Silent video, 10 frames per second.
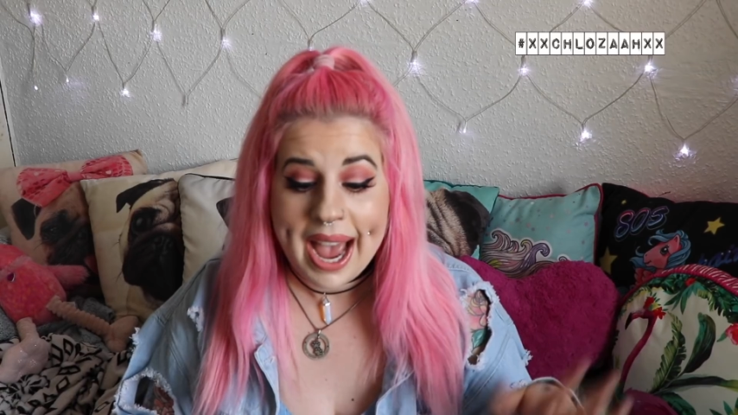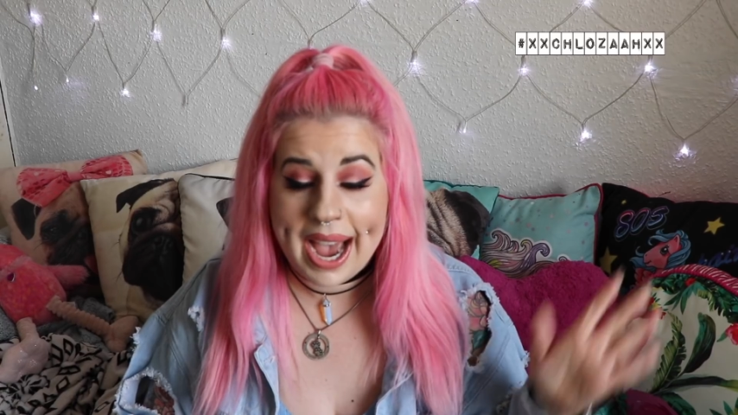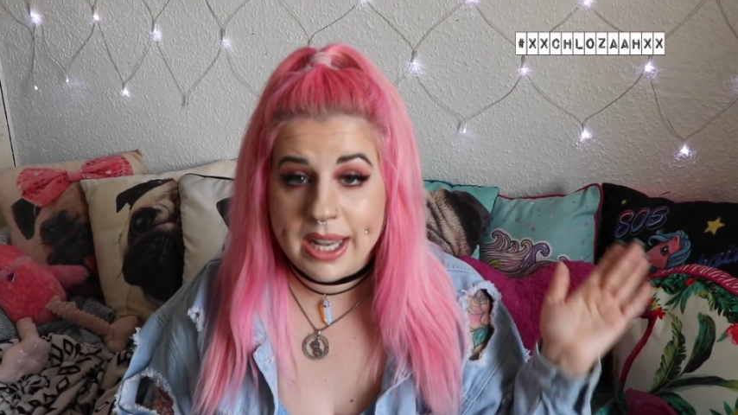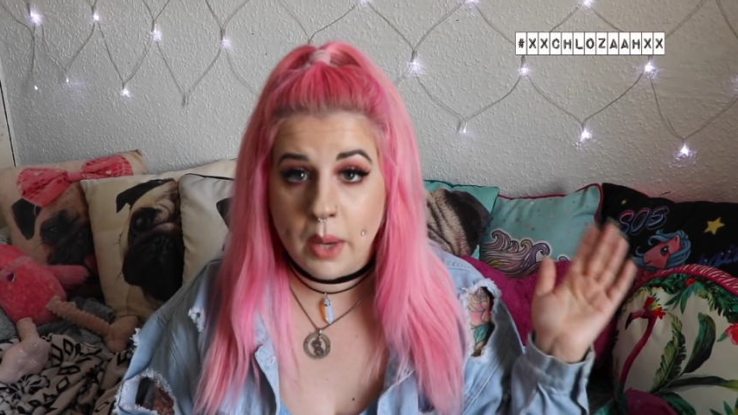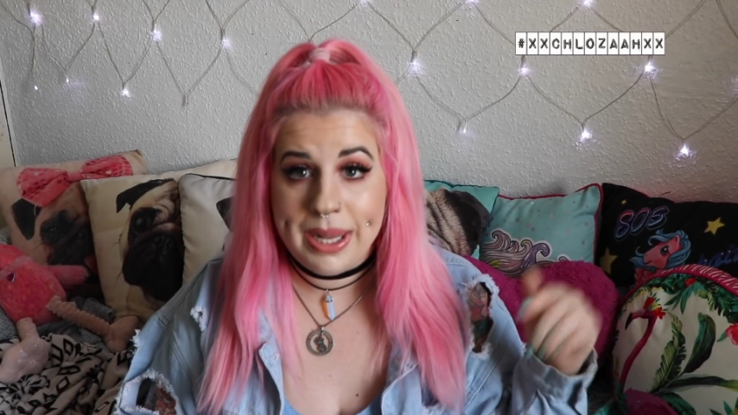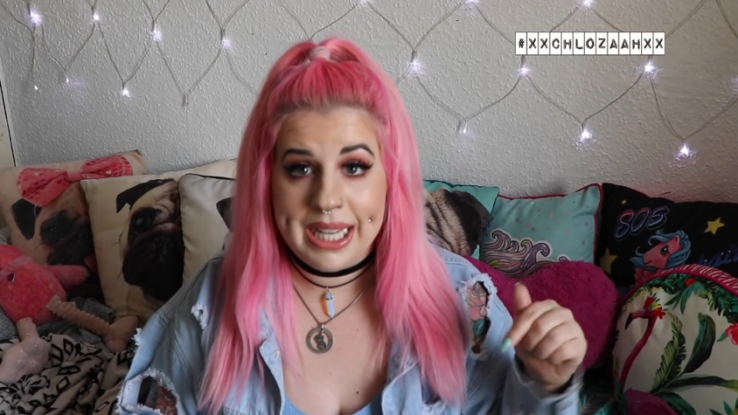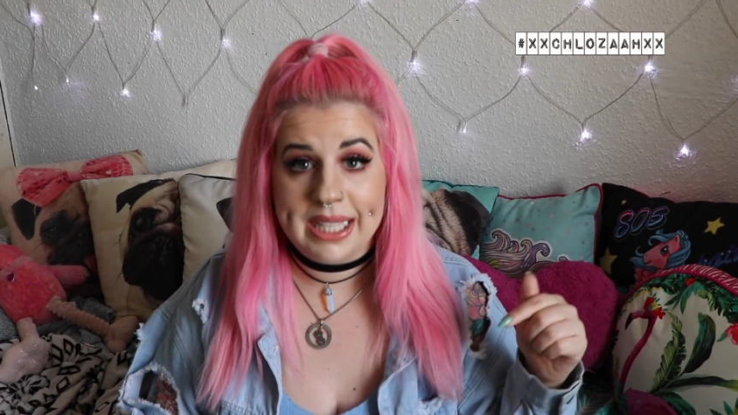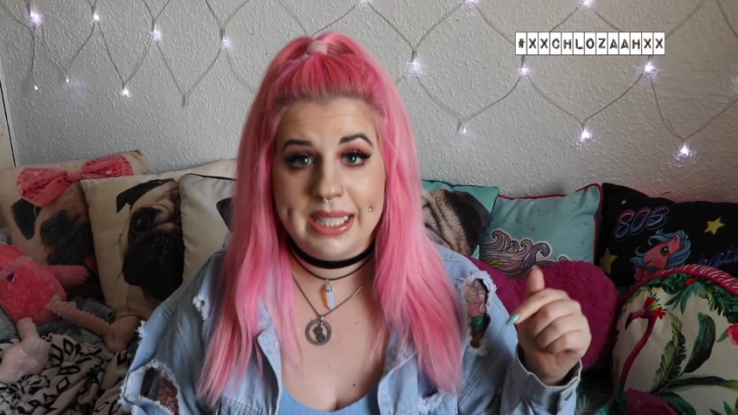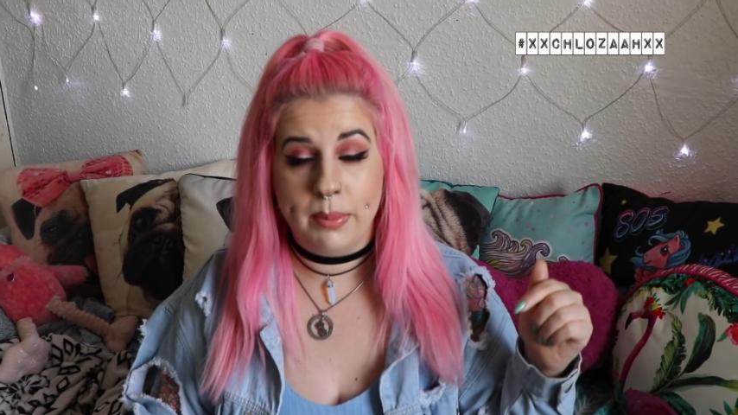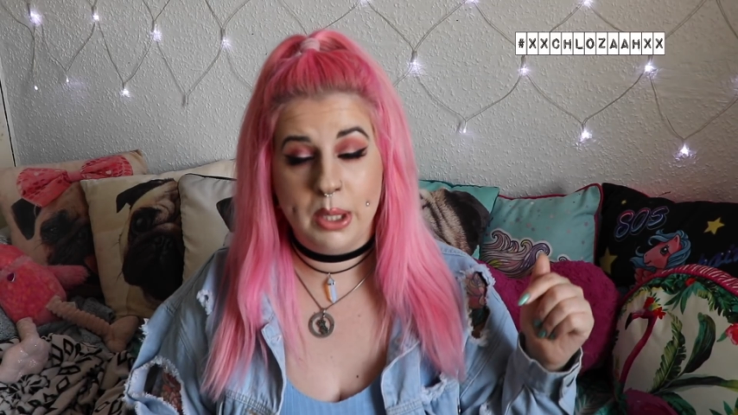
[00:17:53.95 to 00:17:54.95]
And there'll be
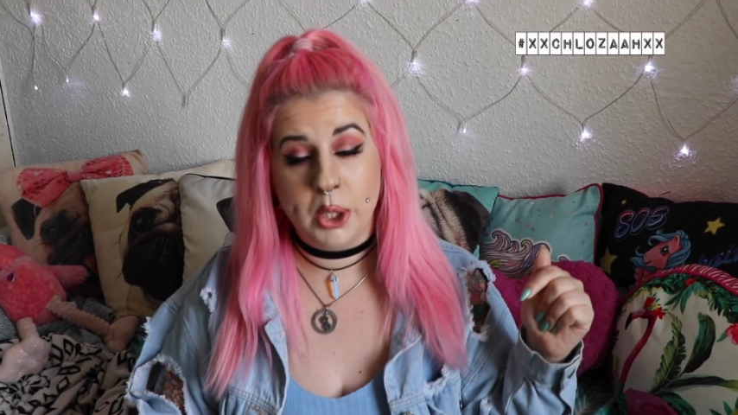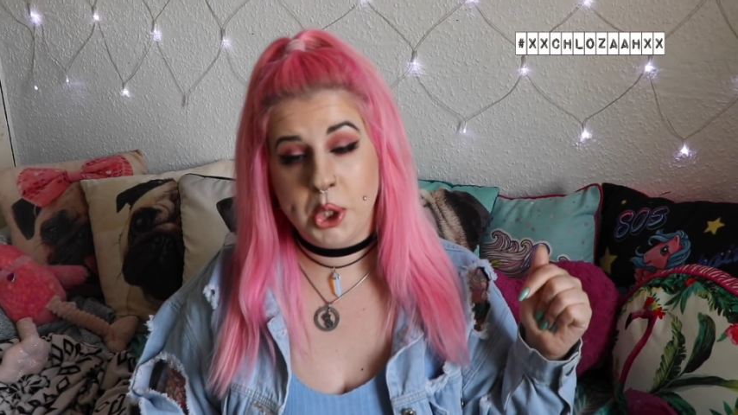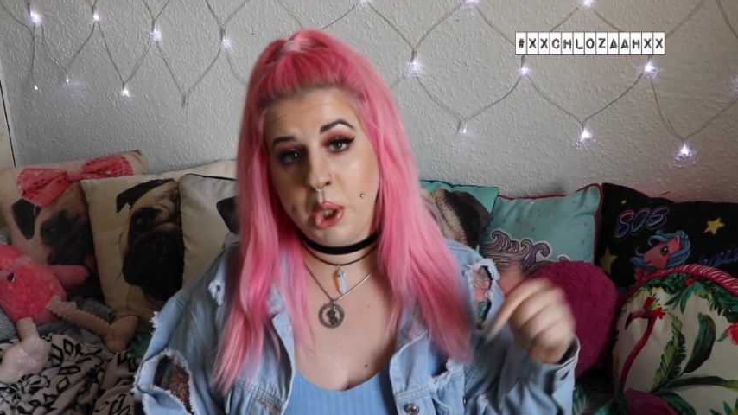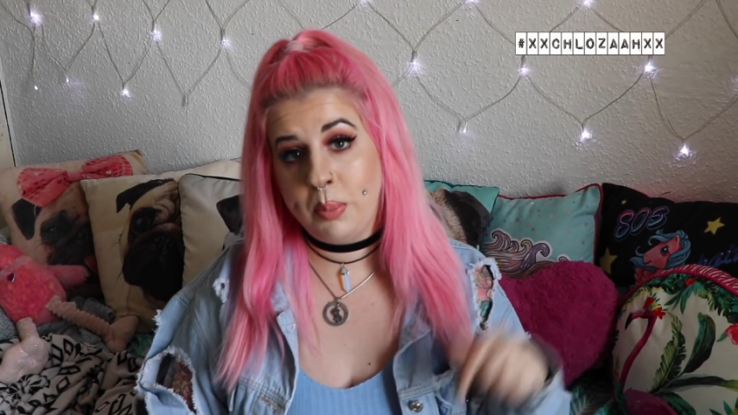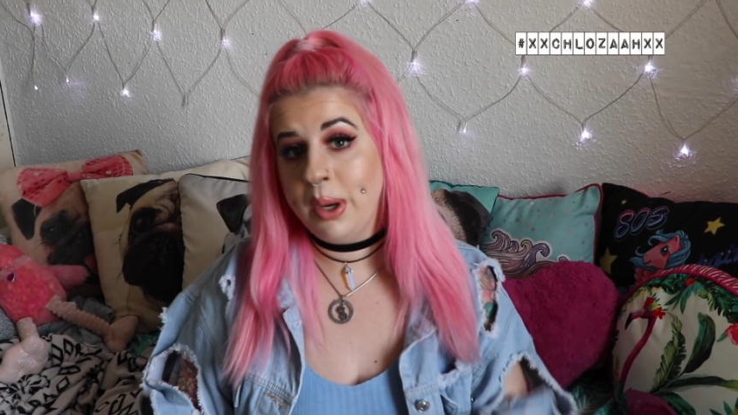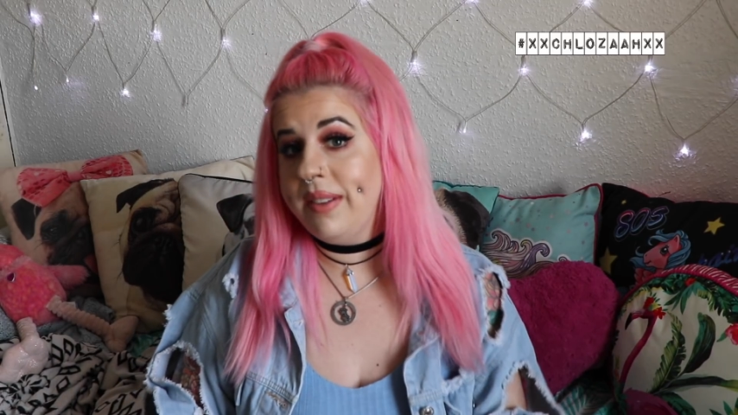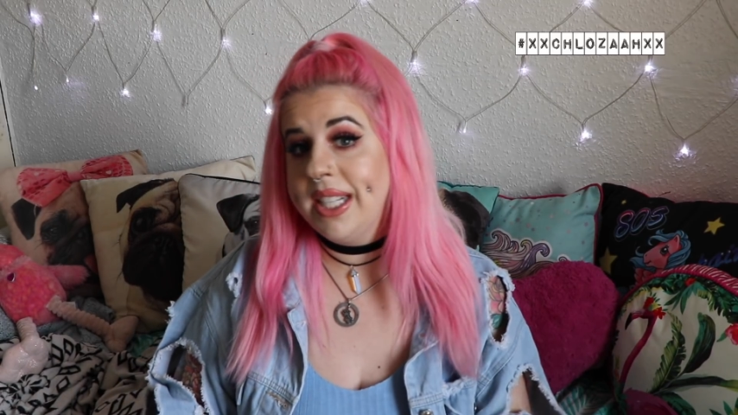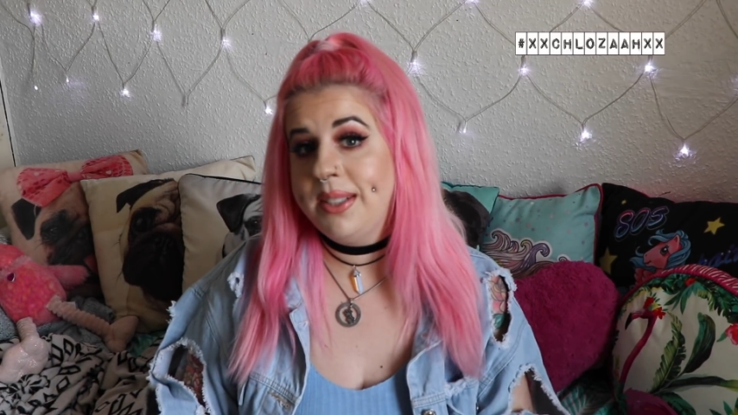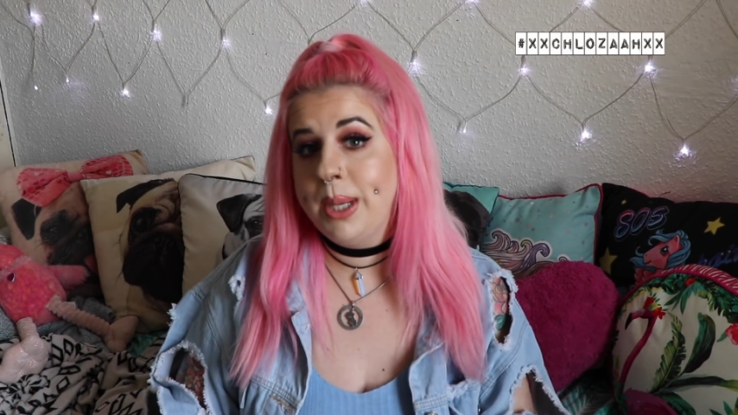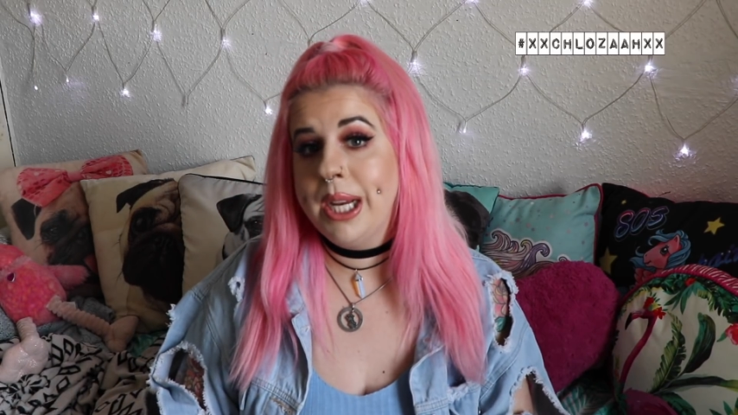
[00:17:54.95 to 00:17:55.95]
links down below to
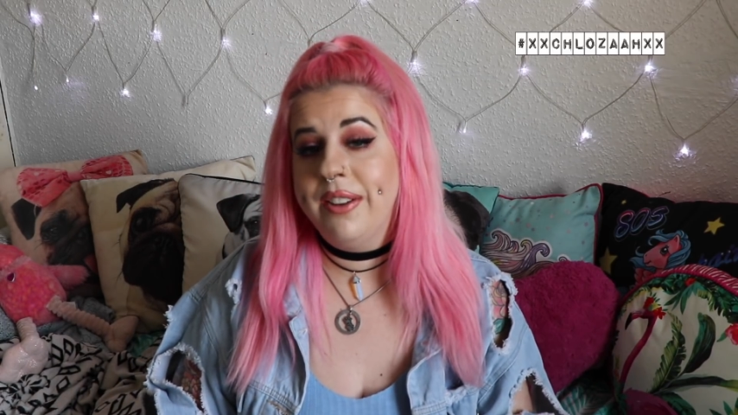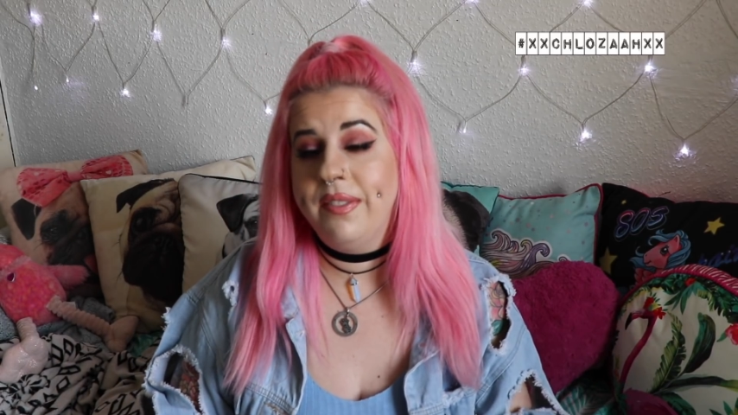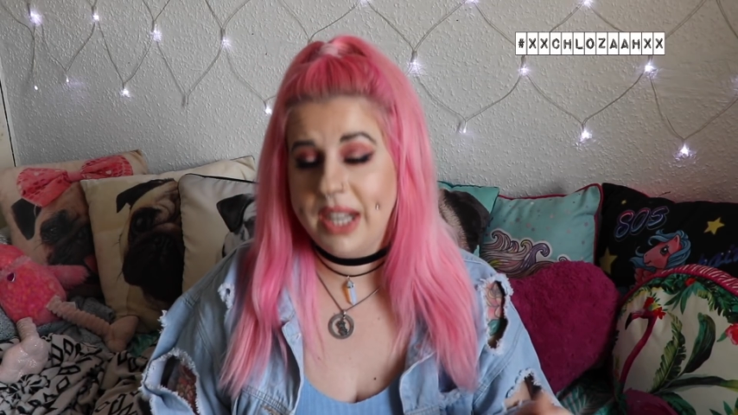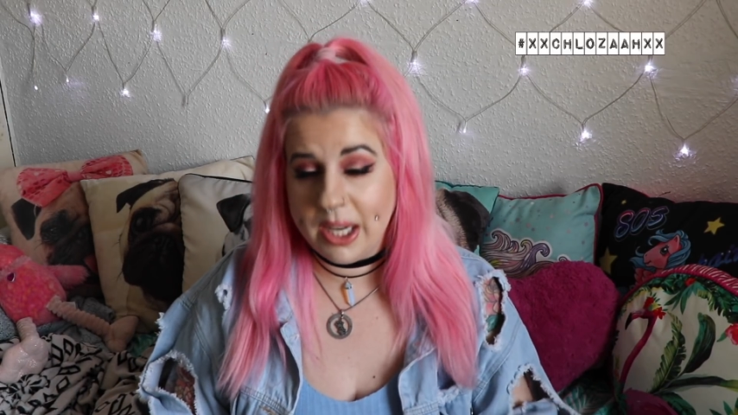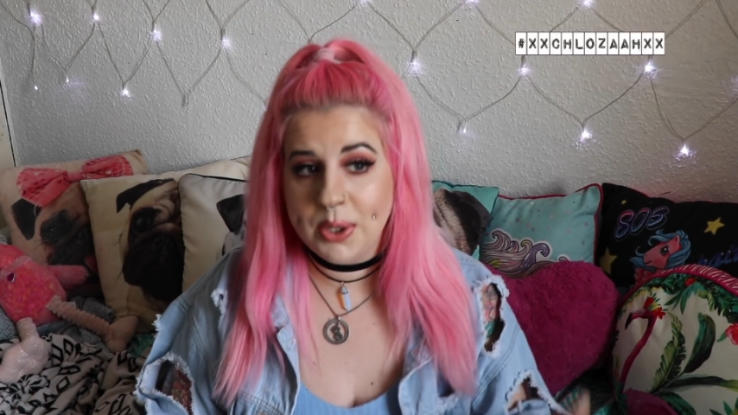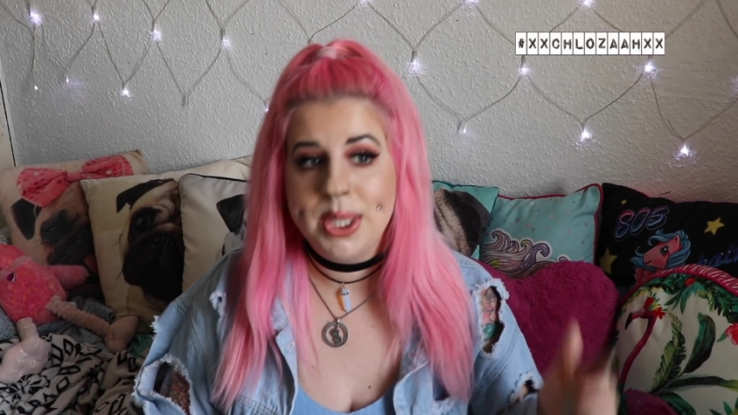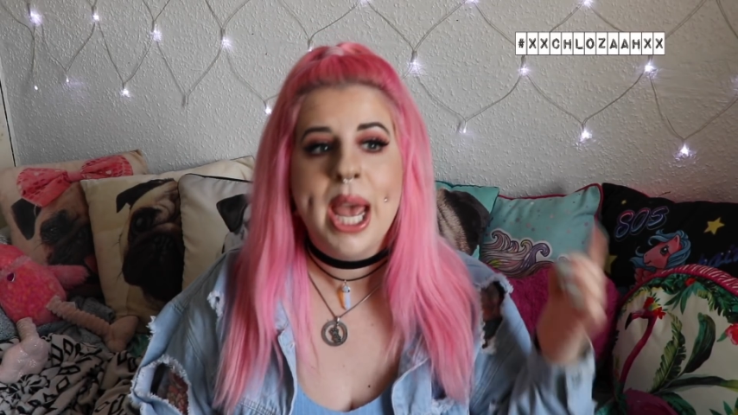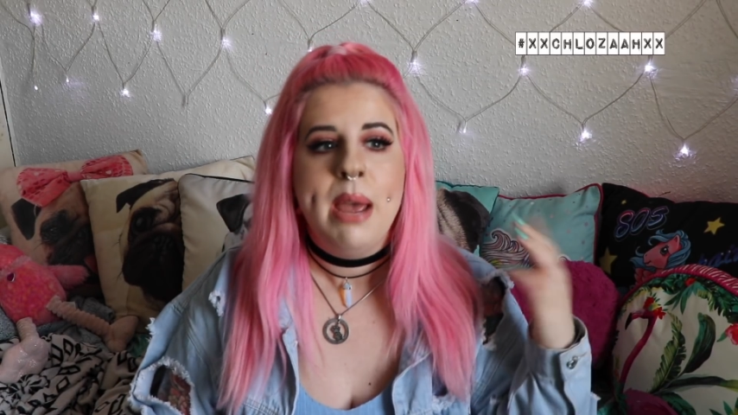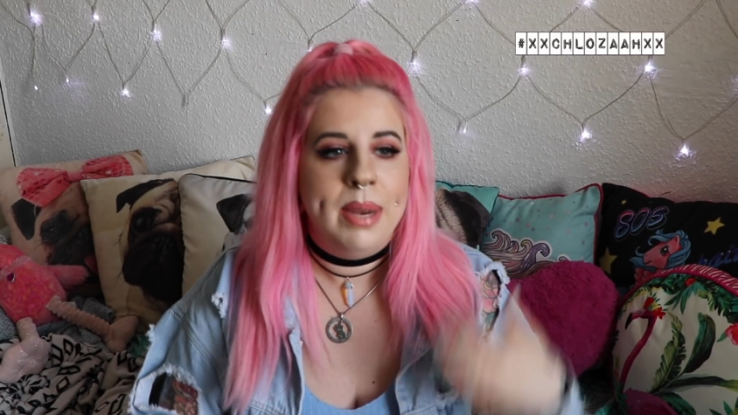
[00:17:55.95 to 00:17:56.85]
previous videos,